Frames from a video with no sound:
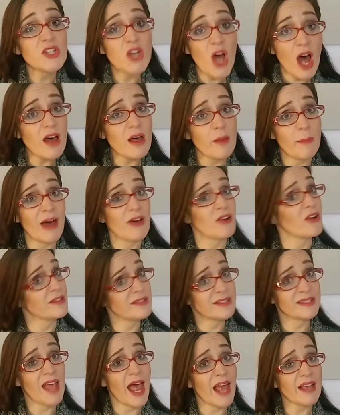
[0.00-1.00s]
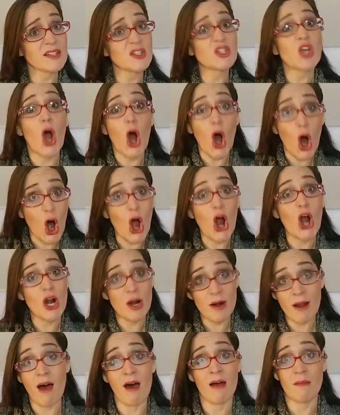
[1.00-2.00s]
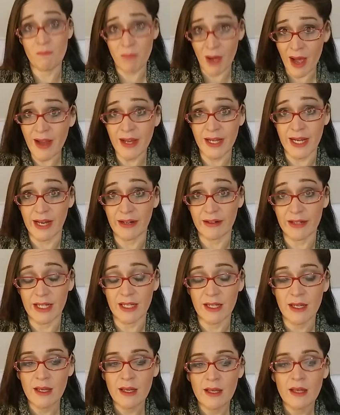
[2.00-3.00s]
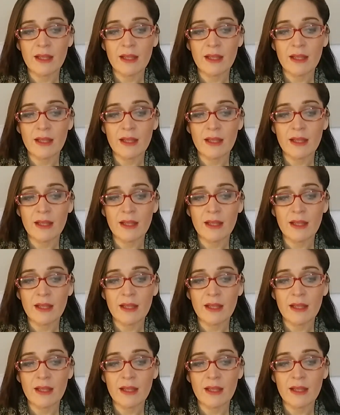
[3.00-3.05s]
talk about on SEXED are non-binary.